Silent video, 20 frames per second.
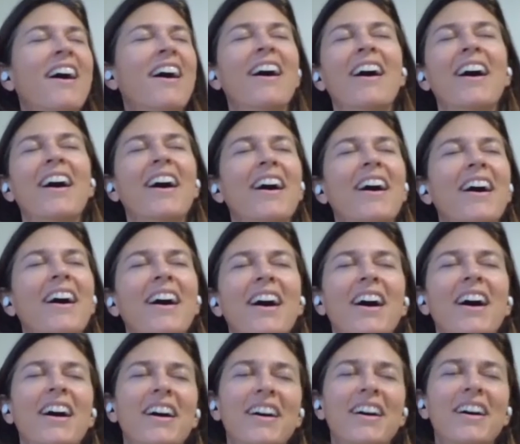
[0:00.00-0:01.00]

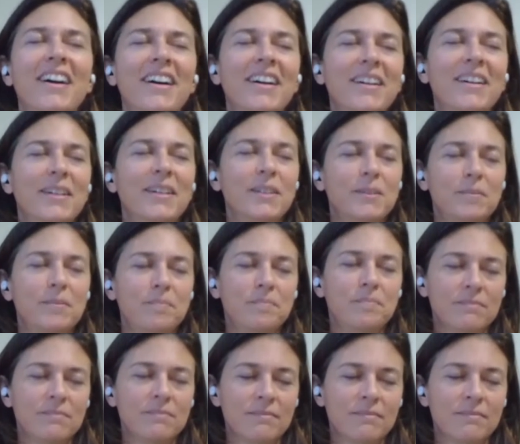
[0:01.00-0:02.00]

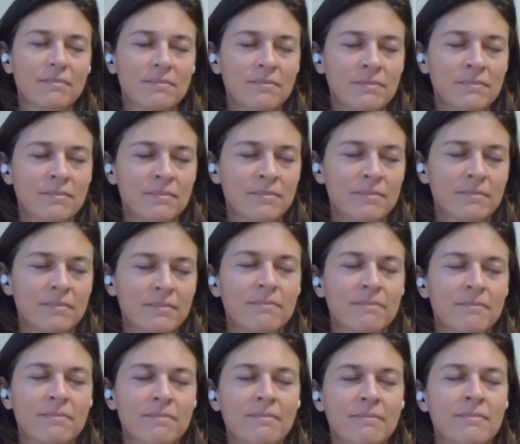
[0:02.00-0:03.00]

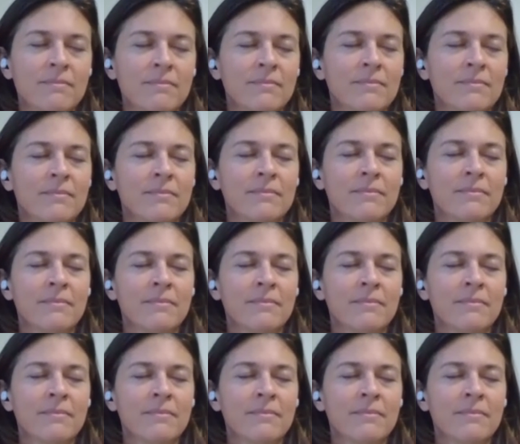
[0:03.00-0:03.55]
No one is speaking in this clip.